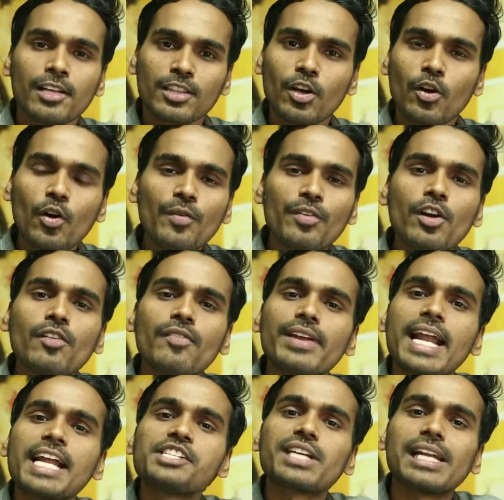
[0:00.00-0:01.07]
The overall
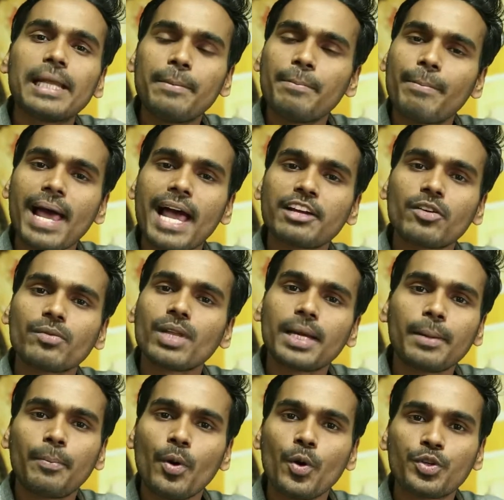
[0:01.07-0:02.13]
financial impact of the
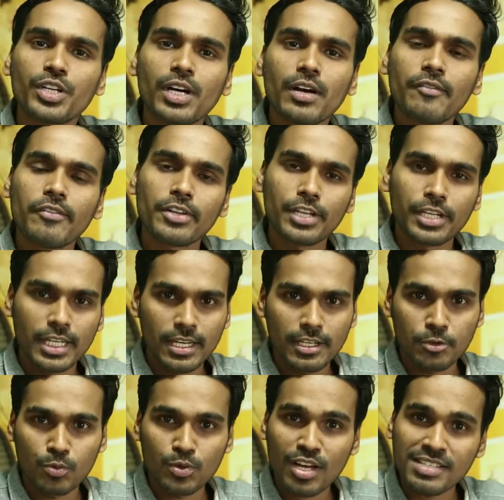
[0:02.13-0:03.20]
report for the
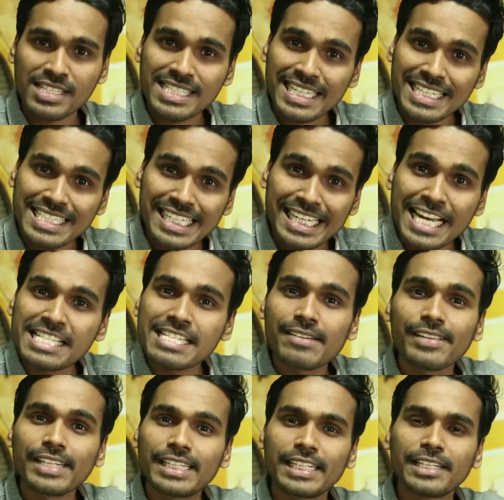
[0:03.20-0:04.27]
year 2016 and
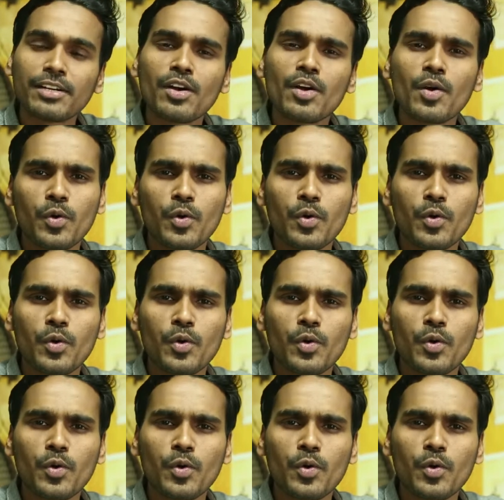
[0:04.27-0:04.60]
17